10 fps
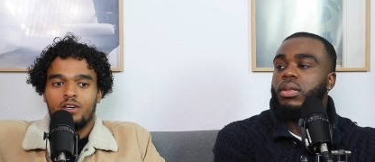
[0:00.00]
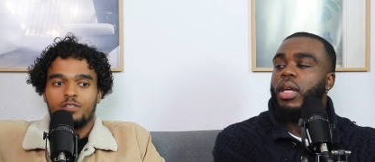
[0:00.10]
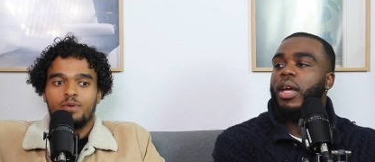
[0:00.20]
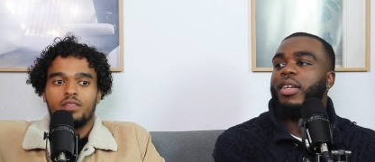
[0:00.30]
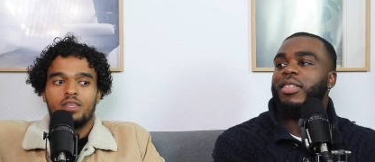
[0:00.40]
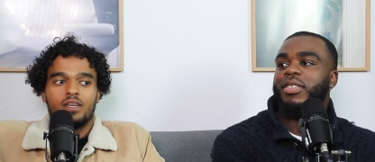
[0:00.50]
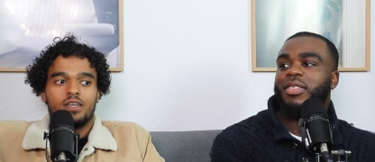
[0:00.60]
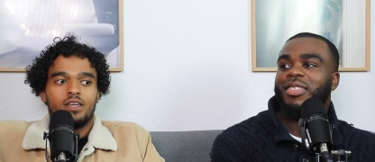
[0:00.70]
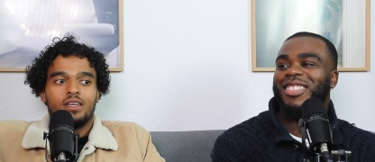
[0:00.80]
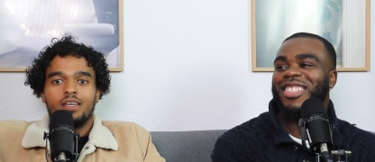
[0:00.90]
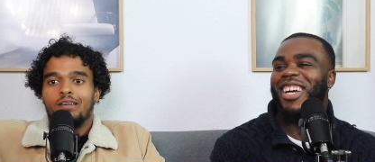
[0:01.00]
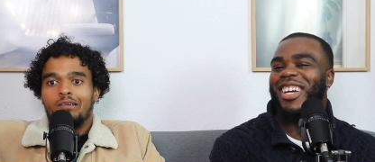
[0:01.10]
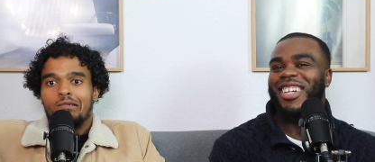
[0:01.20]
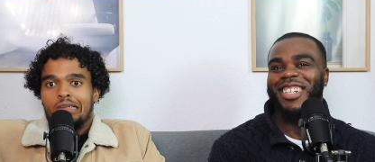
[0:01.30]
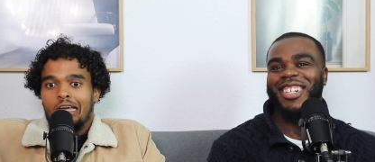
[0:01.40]
Speaker 1: everything else. Yeah. But I think
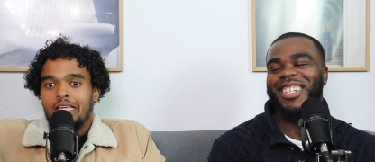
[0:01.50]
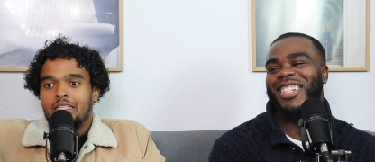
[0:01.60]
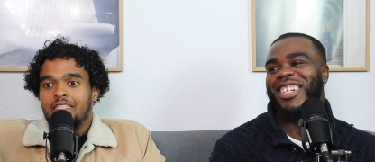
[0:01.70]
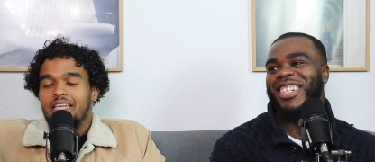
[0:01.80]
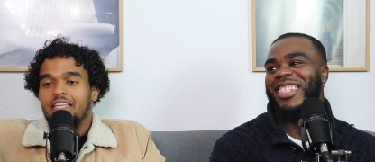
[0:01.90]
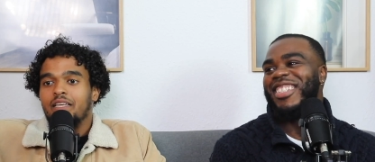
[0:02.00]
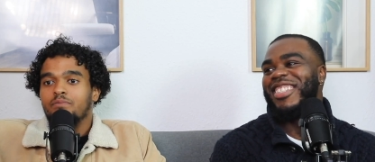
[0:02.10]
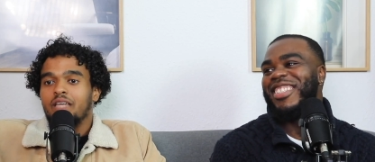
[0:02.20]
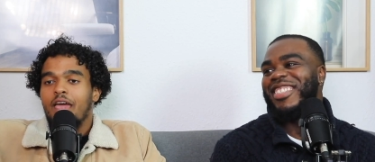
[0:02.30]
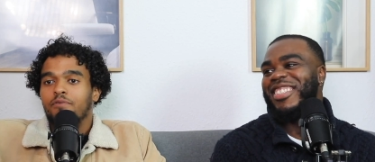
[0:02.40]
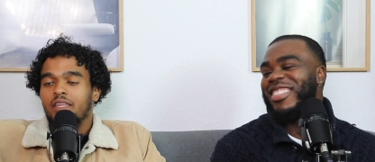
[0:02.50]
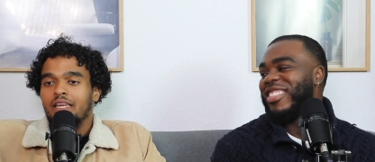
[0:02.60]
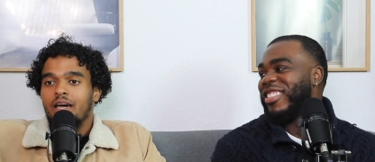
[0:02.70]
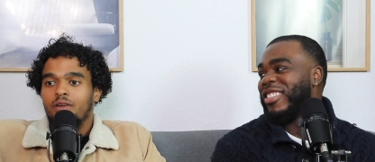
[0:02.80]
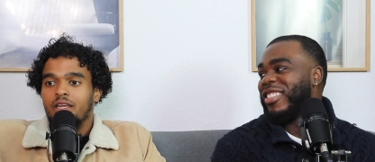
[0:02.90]
yeah, it, it seems like
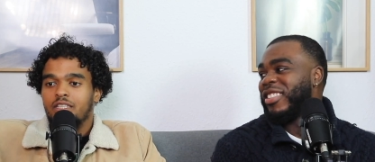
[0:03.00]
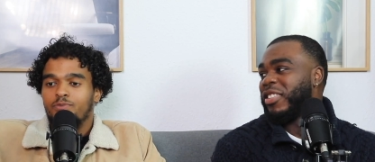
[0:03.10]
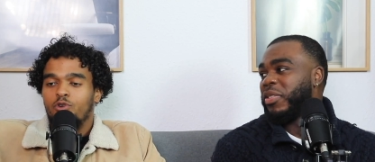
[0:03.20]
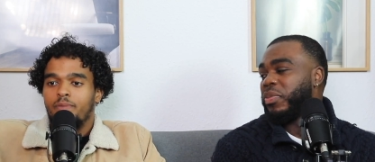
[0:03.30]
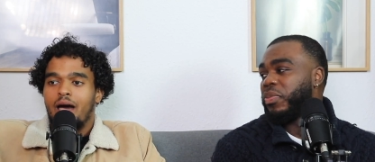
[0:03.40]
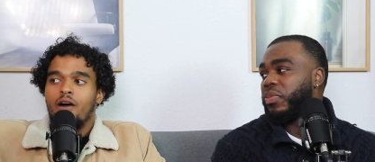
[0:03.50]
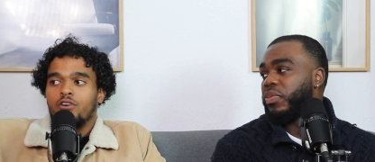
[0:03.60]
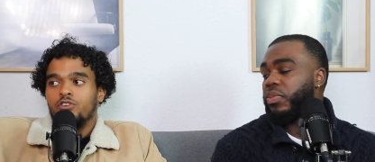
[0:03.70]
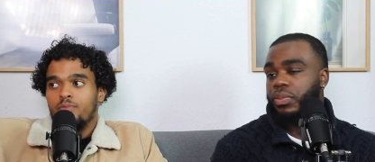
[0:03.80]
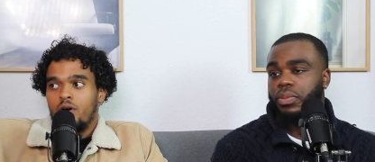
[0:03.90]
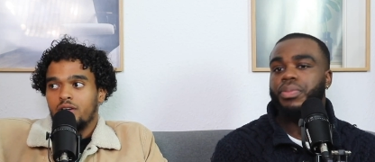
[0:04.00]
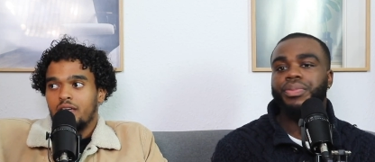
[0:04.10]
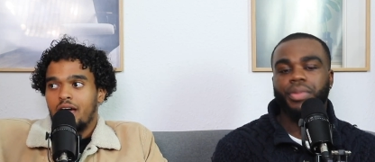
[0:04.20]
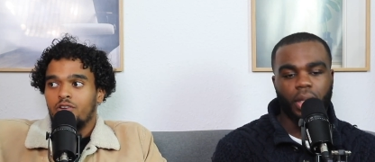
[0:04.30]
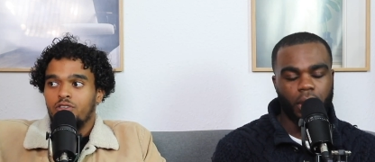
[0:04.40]
everything nowadays is more about how can you
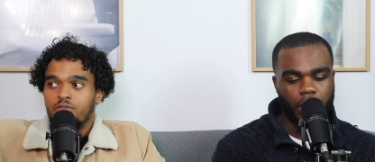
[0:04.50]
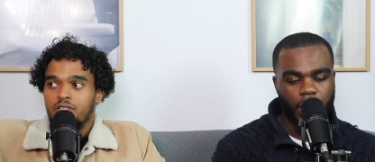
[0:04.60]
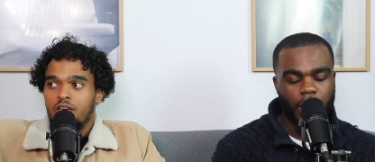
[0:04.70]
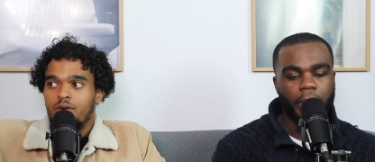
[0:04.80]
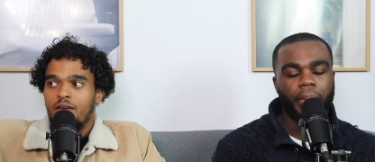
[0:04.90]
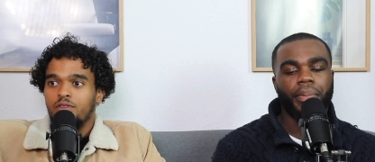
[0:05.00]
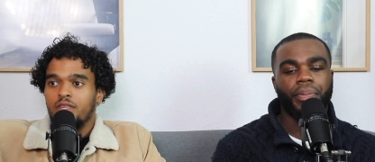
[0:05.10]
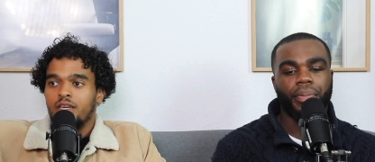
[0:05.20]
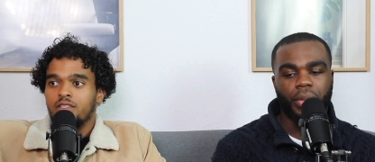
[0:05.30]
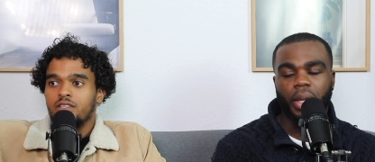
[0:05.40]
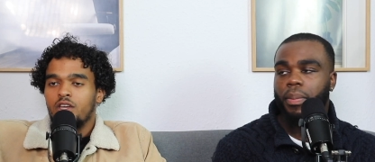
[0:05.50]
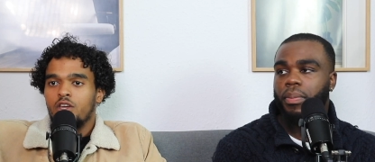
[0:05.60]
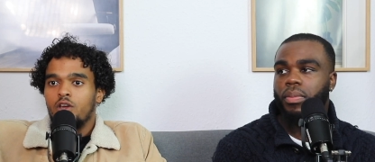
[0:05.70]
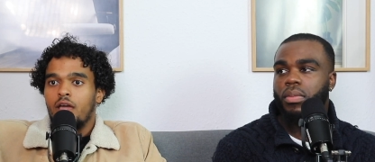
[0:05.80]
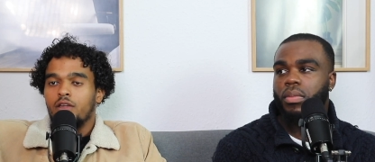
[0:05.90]
market, how can you sell. Yep. Everything's yep.
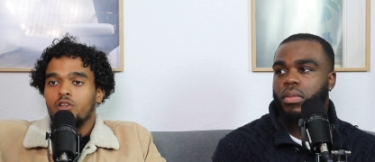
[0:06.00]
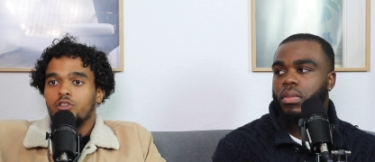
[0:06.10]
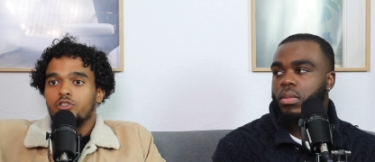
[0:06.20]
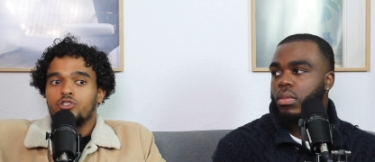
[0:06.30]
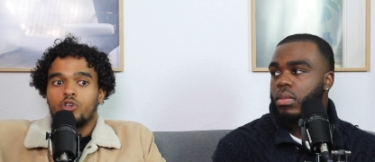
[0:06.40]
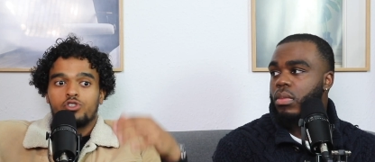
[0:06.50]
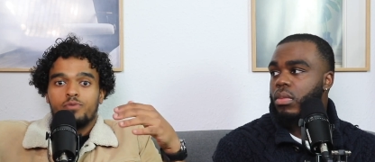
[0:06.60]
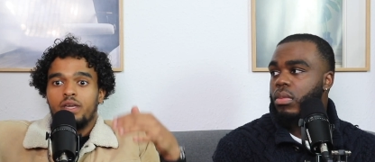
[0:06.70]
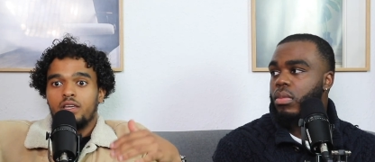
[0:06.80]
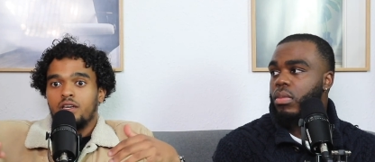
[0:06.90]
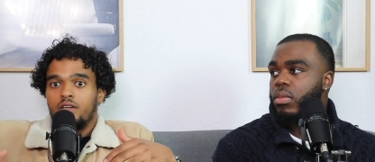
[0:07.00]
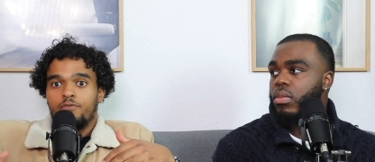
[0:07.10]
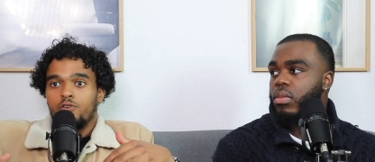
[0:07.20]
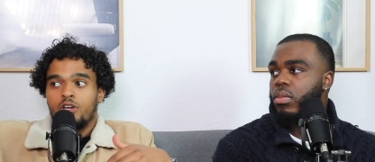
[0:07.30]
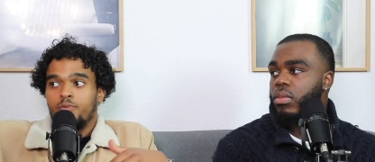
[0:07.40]
like. Social media,
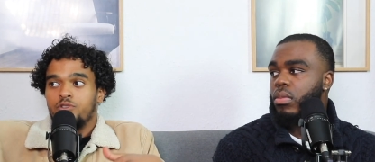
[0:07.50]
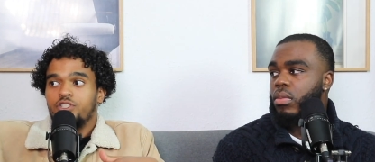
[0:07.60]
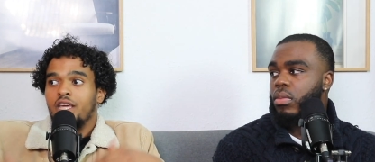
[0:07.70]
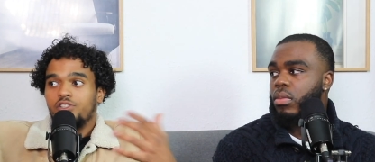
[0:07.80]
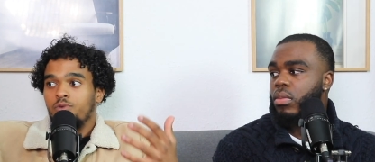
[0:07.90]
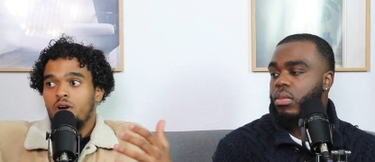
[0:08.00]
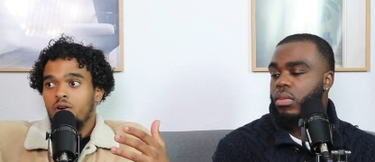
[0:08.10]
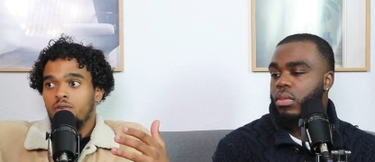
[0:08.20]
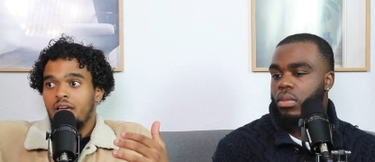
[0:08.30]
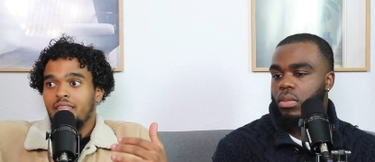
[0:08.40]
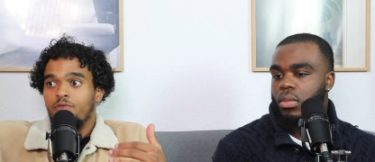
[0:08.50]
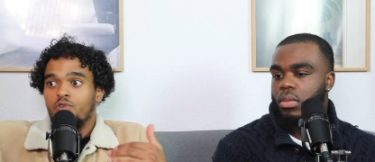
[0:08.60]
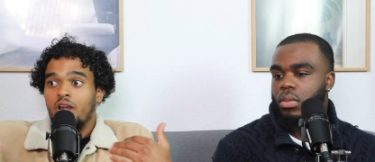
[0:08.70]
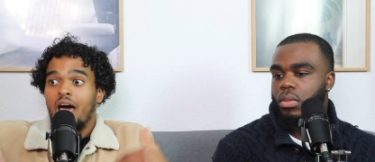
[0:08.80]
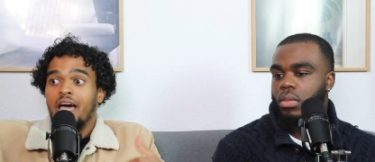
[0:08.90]
for example, has changed the world, and
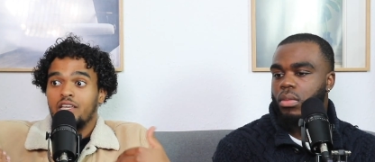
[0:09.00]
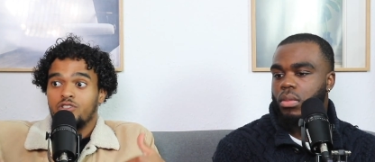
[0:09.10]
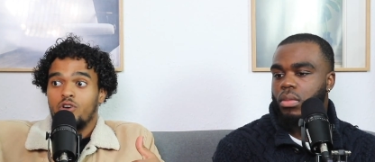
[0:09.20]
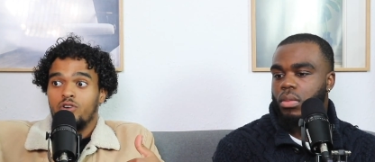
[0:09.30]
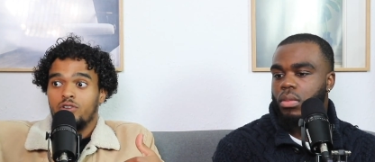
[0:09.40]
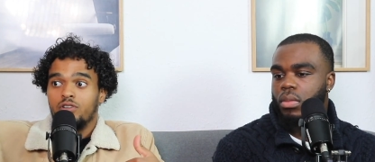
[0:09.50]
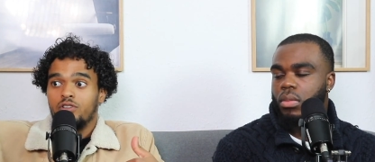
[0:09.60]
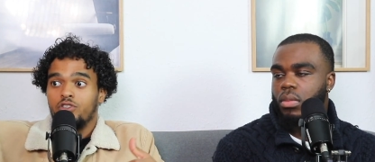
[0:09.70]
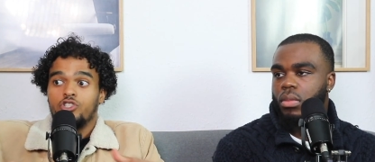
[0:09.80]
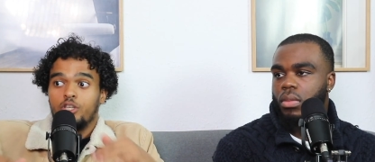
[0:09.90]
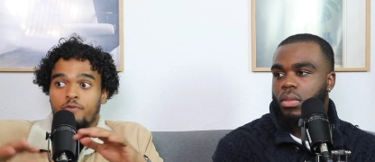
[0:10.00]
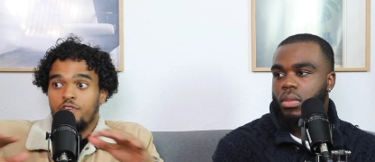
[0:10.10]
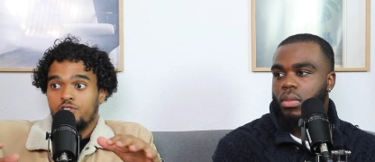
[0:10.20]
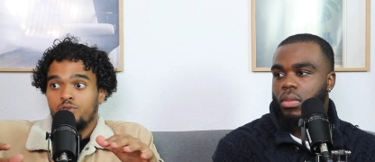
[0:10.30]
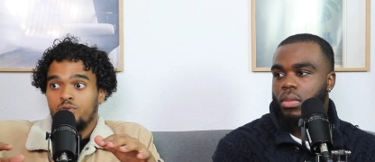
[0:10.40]
that relies on the
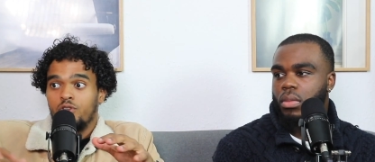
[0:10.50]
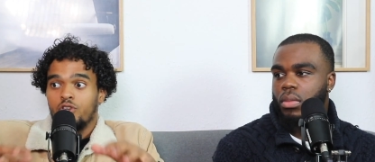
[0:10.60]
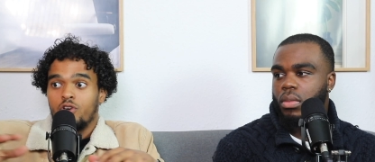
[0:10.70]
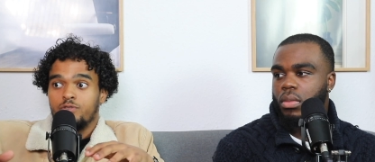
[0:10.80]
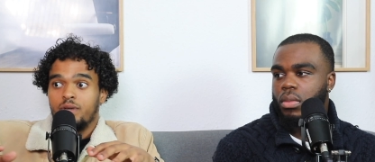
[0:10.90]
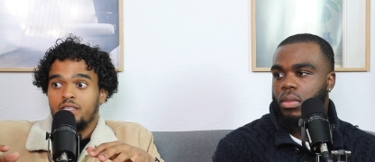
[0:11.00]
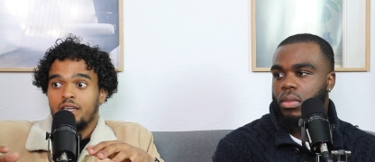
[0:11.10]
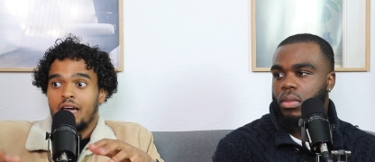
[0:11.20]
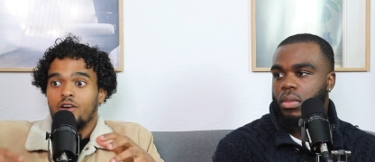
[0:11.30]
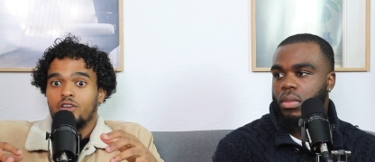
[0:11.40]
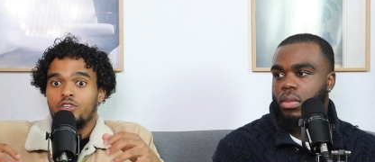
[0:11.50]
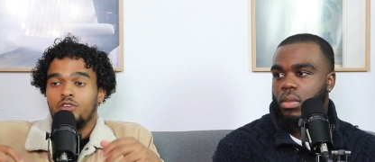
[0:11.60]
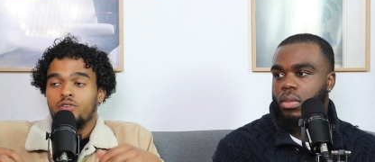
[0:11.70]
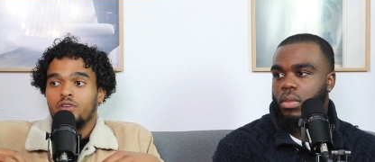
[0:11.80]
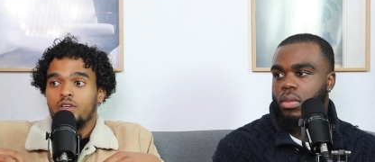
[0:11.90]
superficial, on the cosmetic. How can
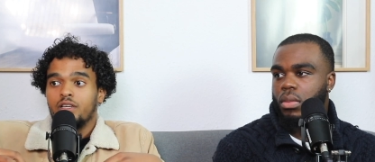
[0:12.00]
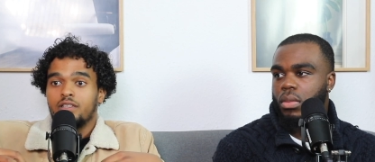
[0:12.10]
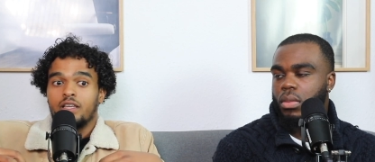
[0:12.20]
you